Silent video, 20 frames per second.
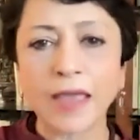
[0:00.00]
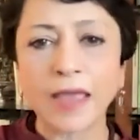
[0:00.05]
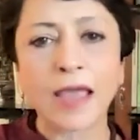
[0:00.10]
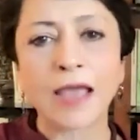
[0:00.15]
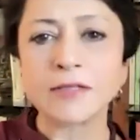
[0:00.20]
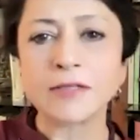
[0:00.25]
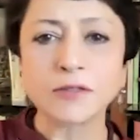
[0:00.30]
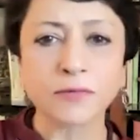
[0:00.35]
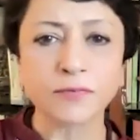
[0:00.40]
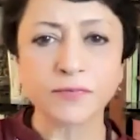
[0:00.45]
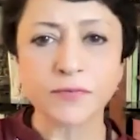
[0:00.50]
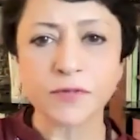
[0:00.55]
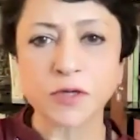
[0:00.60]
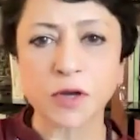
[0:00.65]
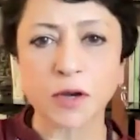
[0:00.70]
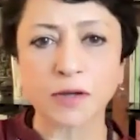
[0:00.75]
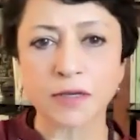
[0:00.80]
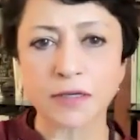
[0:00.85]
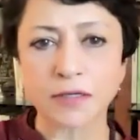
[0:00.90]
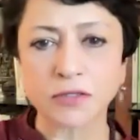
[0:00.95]
Heads of
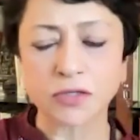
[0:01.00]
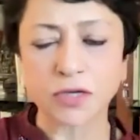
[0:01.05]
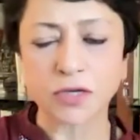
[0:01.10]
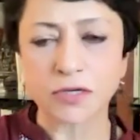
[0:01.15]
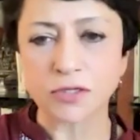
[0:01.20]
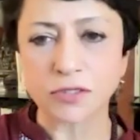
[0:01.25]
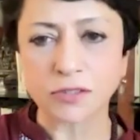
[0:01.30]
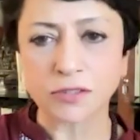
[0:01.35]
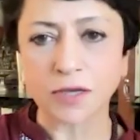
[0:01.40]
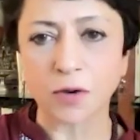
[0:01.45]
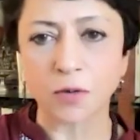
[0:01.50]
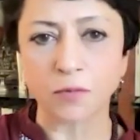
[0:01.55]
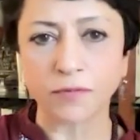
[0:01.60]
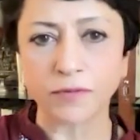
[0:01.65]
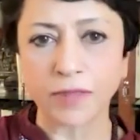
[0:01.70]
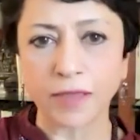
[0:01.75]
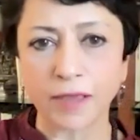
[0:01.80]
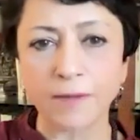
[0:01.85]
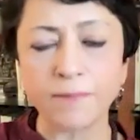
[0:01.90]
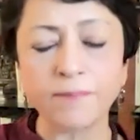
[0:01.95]
stock exchanges are
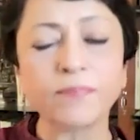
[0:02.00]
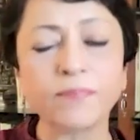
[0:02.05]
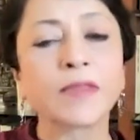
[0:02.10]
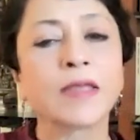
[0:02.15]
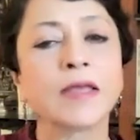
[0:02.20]
over there.